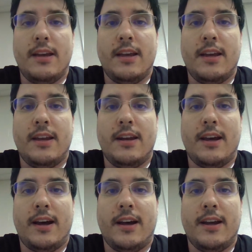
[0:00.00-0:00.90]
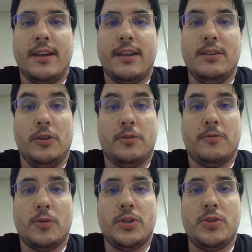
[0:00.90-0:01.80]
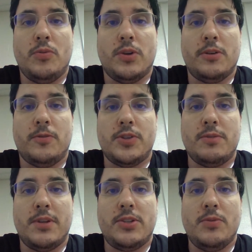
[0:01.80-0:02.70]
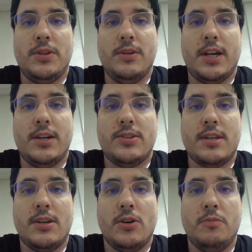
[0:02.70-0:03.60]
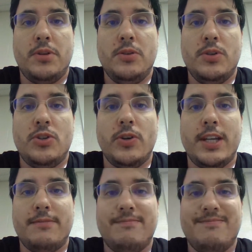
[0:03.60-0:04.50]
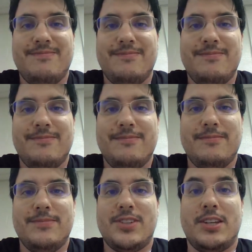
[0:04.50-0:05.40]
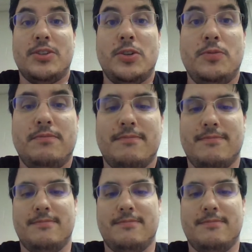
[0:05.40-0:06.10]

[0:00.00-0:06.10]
And I look forward to a wonderful semester with you guys. I hope you enjoy it. See you soon.